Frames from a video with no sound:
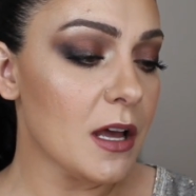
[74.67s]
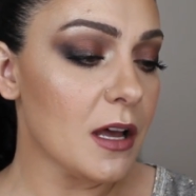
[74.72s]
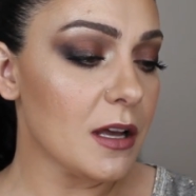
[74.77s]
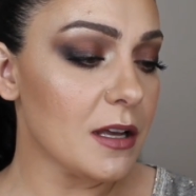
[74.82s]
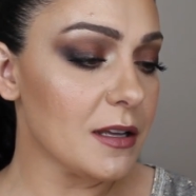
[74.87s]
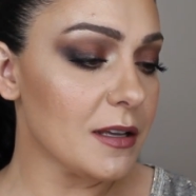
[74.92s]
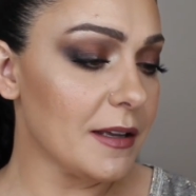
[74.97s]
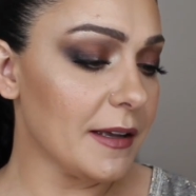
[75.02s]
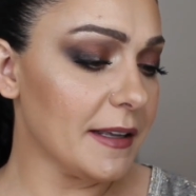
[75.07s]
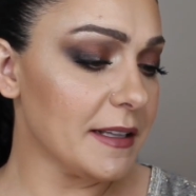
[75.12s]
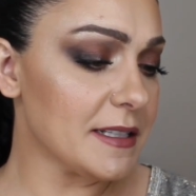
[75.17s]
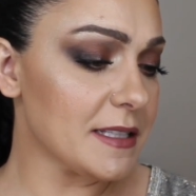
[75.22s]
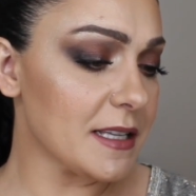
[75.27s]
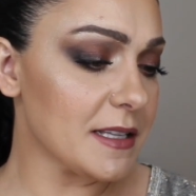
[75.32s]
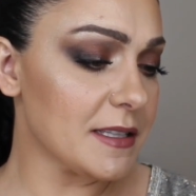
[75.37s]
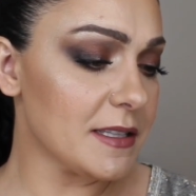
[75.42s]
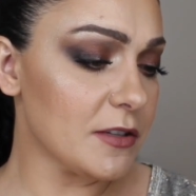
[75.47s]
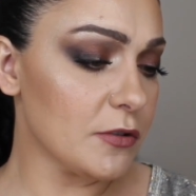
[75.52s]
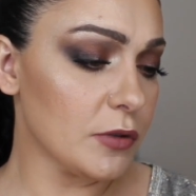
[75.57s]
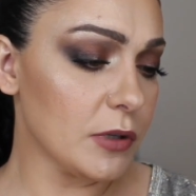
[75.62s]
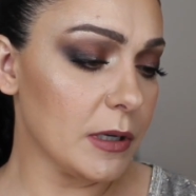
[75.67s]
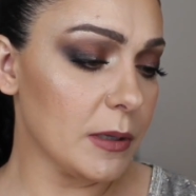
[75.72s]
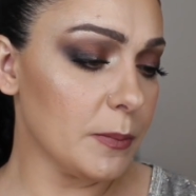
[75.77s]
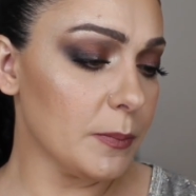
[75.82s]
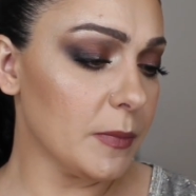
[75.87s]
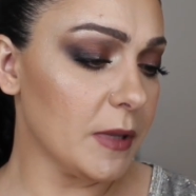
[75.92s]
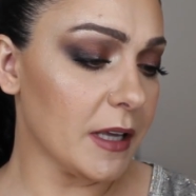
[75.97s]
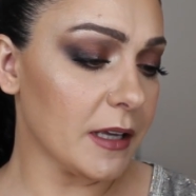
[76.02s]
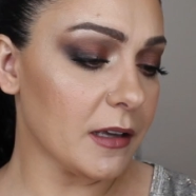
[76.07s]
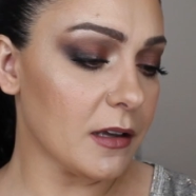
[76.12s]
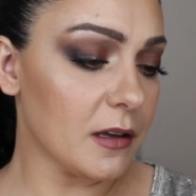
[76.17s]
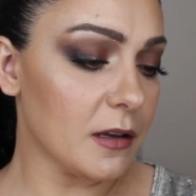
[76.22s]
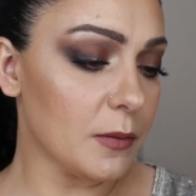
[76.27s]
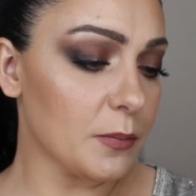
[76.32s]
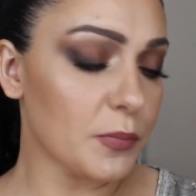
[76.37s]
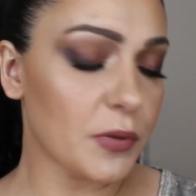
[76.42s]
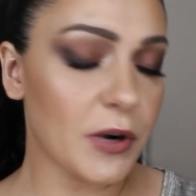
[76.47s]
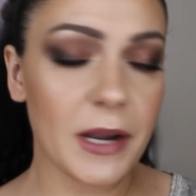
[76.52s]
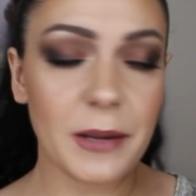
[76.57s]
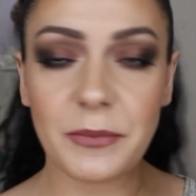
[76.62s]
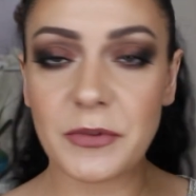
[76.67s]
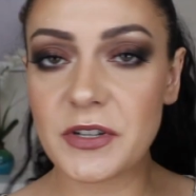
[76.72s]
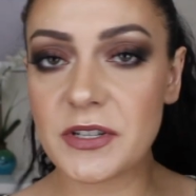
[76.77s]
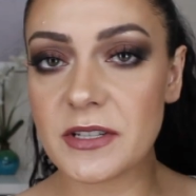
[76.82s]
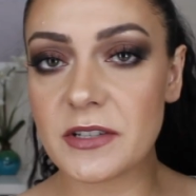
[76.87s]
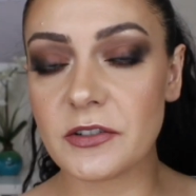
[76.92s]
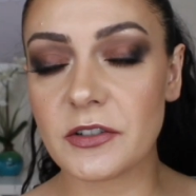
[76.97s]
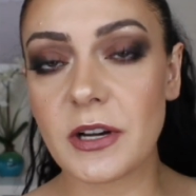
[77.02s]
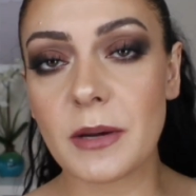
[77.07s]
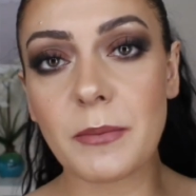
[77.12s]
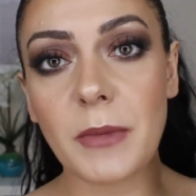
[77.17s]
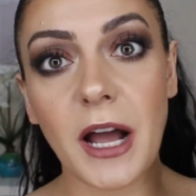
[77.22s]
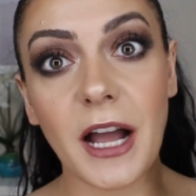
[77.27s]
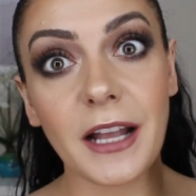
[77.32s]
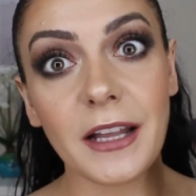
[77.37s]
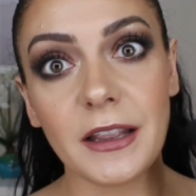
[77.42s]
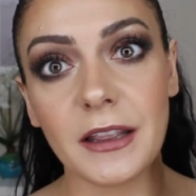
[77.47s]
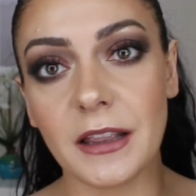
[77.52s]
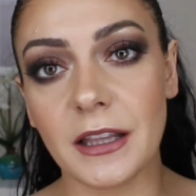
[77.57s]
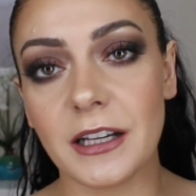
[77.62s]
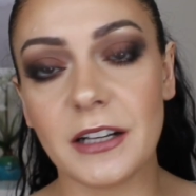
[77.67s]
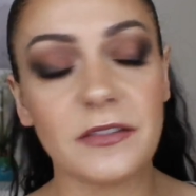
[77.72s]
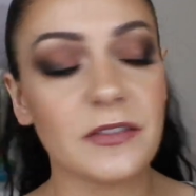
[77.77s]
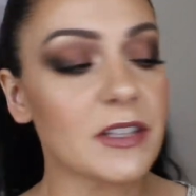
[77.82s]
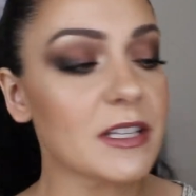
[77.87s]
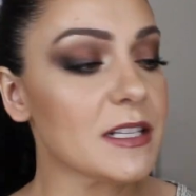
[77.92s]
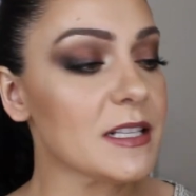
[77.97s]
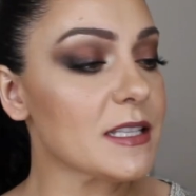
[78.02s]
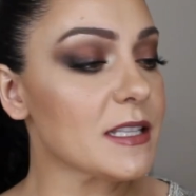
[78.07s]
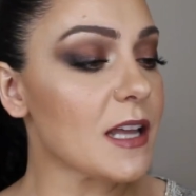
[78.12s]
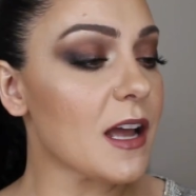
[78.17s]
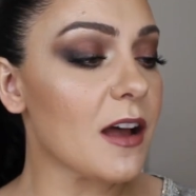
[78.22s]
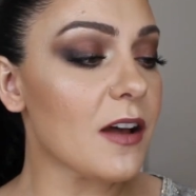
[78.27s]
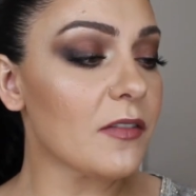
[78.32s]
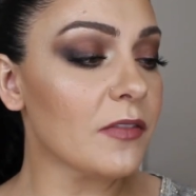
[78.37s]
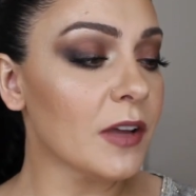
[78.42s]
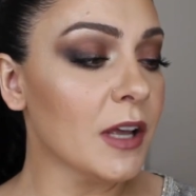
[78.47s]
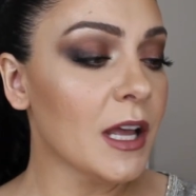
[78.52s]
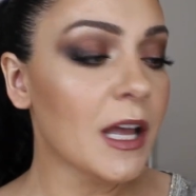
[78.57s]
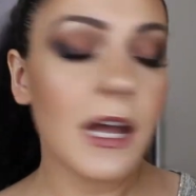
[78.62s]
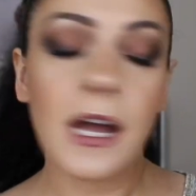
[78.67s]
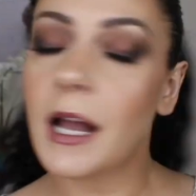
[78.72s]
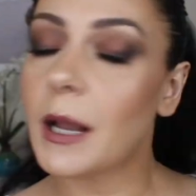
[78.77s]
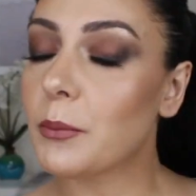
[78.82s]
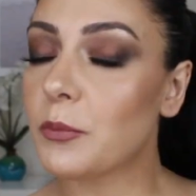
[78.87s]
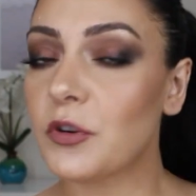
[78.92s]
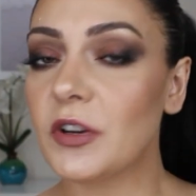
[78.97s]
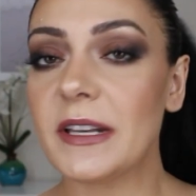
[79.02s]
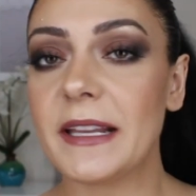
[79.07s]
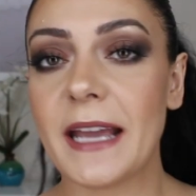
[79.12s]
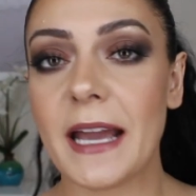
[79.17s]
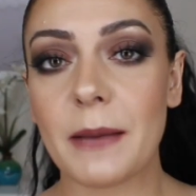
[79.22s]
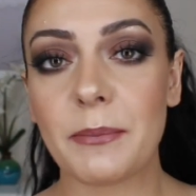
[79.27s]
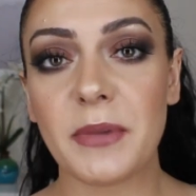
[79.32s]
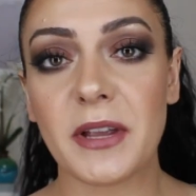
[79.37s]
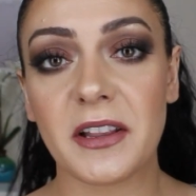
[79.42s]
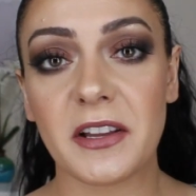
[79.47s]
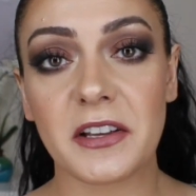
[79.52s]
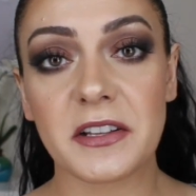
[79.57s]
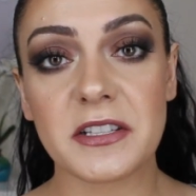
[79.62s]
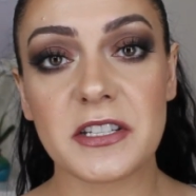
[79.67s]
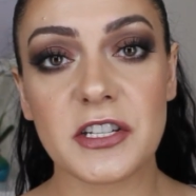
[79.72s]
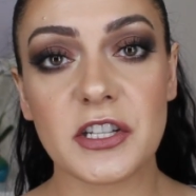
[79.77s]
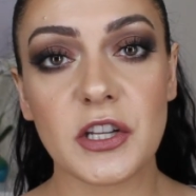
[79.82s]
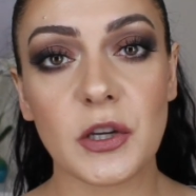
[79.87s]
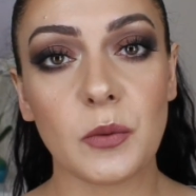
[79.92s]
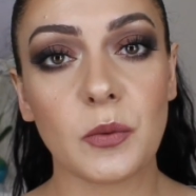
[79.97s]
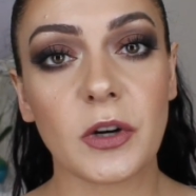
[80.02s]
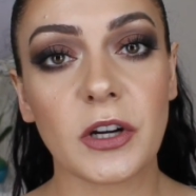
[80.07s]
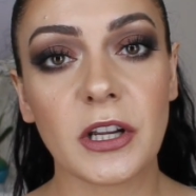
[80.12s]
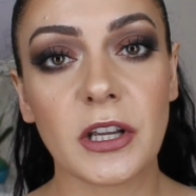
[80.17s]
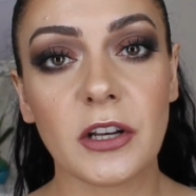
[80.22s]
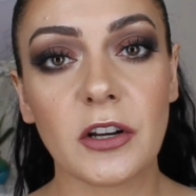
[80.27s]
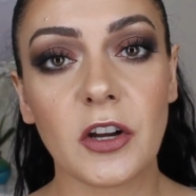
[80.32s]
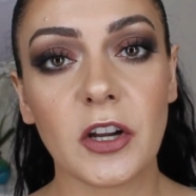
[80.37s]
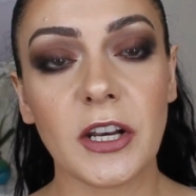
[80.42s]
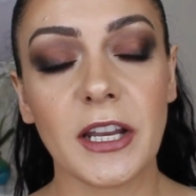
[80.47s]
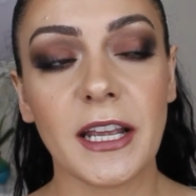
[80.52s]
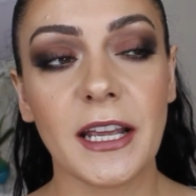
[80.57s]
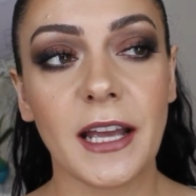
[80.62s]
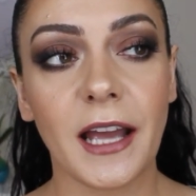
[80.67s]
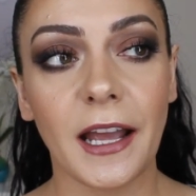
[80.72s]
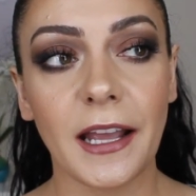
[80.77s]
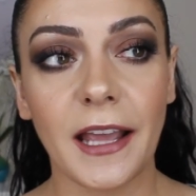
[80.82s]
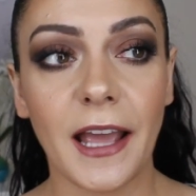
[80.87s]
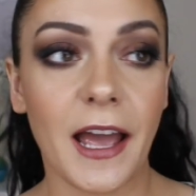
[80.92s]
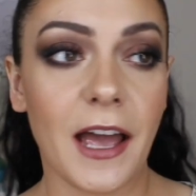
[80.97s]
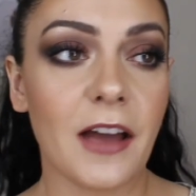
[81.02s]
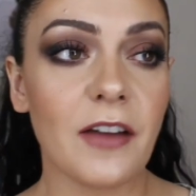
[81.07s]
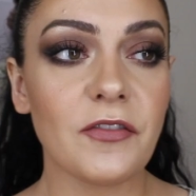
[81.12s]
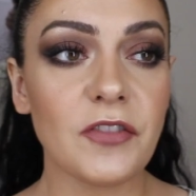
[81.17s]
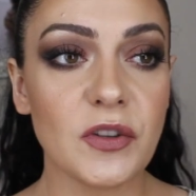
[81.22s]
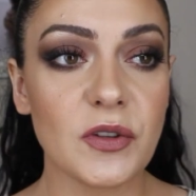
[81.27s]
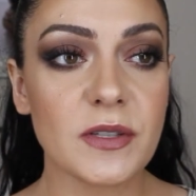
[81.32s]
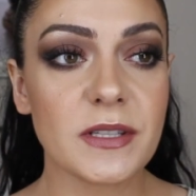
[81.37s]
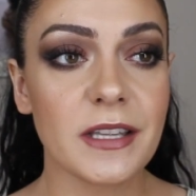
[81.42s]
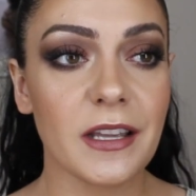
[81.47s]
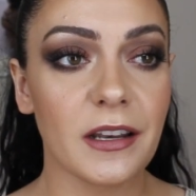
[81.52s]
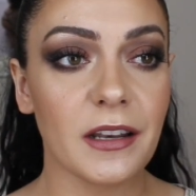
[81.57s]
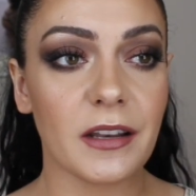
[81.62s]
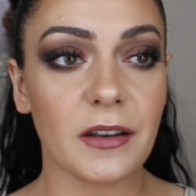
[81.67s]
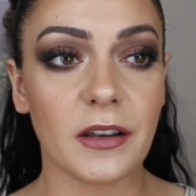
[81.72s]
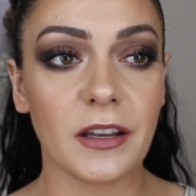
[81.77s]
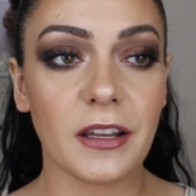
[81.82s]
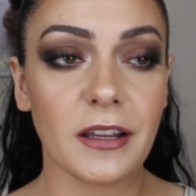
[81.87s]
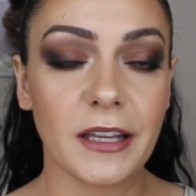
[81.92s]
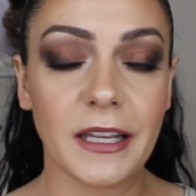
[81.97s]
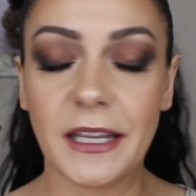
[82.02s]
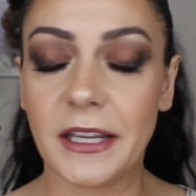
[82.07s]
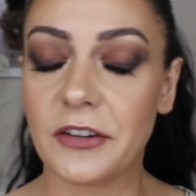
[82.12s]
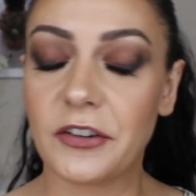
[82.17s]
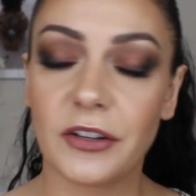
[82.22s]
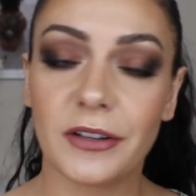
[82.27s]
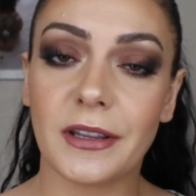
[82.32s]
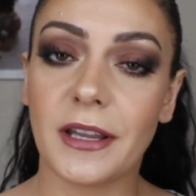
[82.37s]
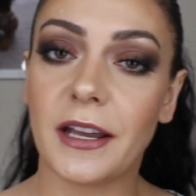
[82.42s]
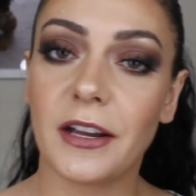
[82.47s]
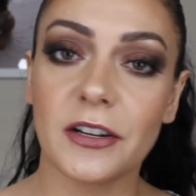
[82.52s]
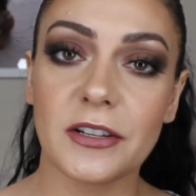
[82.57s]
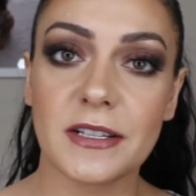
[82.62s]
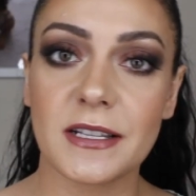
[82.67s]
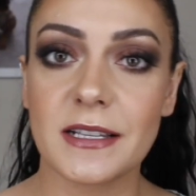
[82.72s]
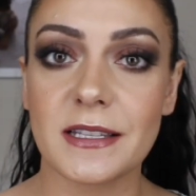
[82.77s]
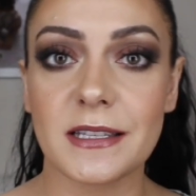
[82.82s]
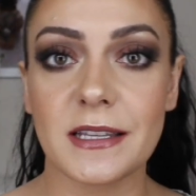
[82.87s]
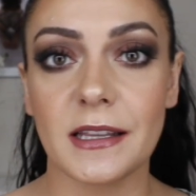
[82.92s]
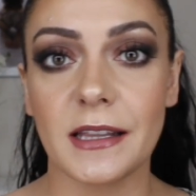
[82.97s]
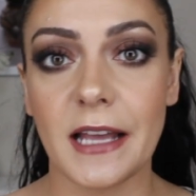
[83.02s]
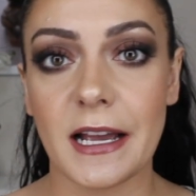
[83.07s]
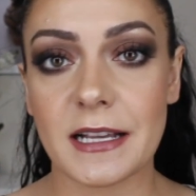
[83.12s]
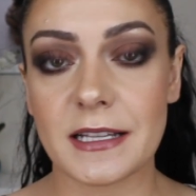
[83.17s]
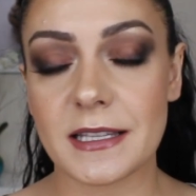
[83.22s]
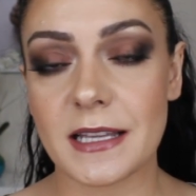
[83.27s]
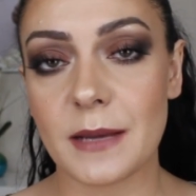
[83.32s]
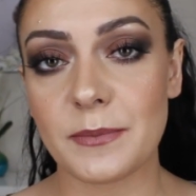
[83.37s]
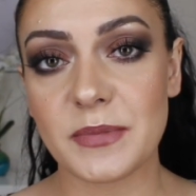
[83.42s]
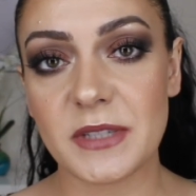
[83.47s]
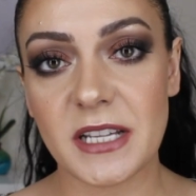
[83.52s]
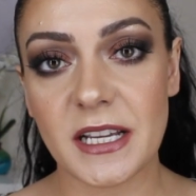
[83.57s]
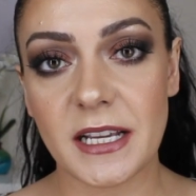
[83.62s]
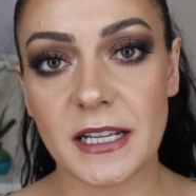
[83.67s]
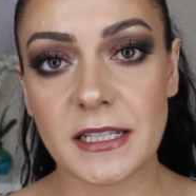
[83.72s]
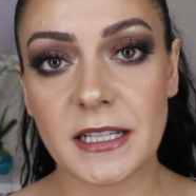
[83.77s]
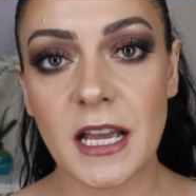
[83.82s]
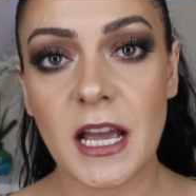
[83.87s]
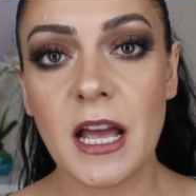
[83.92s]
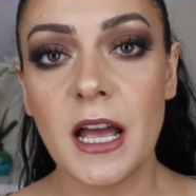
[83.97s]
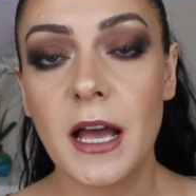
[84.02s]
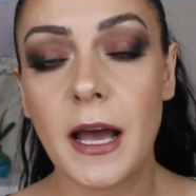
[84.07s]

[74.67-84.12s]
Uh, it's a serum, like a primer serum. I love this stuff. I'm really happy to continue working on it. I have used it here and there since the last update.